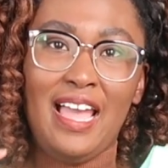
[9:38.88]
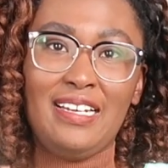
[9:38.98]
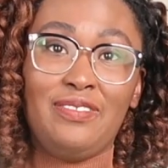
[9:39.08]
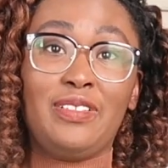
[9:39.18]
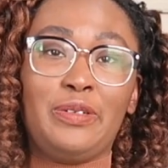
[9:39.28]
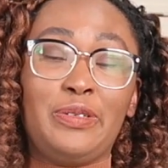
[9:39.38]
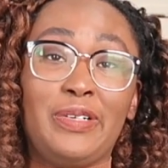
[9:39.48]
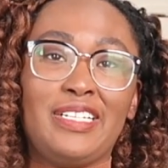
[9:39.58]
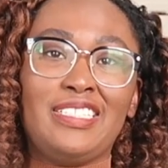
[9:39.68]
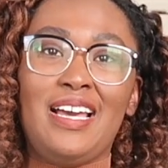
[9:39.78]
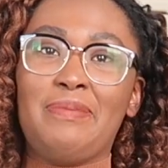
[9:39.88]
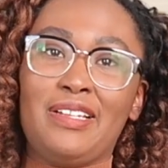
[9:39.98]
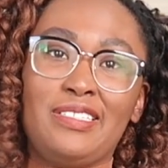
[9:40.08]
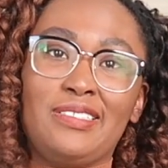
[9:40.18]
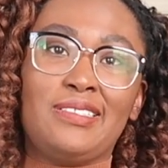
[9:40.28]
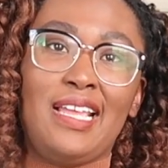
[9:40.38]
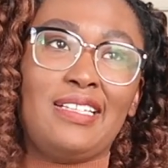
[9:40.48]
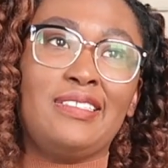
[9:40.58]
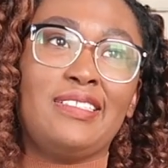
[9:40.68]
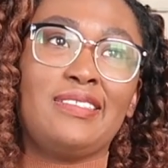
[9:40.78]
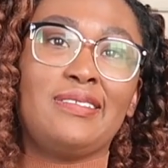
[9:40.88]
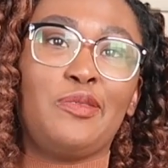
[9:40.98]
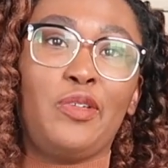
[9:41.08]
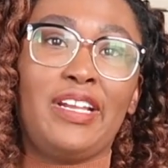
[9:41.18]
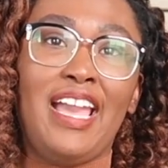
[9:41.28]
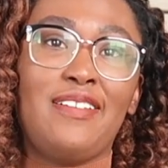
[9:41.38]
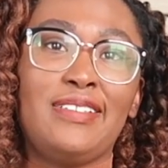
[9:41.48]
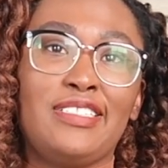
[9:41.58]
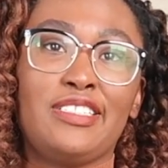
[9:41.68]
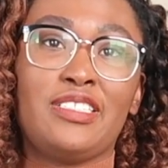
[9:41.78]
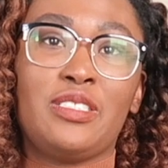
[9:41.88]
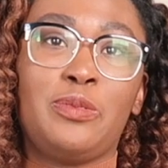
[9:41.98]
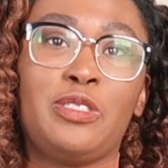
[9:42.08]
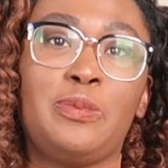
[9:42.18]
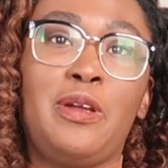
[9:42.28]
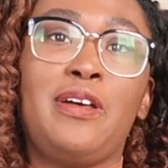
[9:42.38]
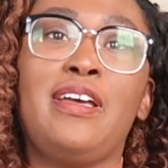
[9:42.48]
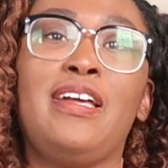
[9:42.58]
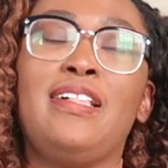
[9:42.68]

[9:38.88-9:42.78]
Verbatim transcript: I definitely would wear a top. I couldn't work out in just a sports bra.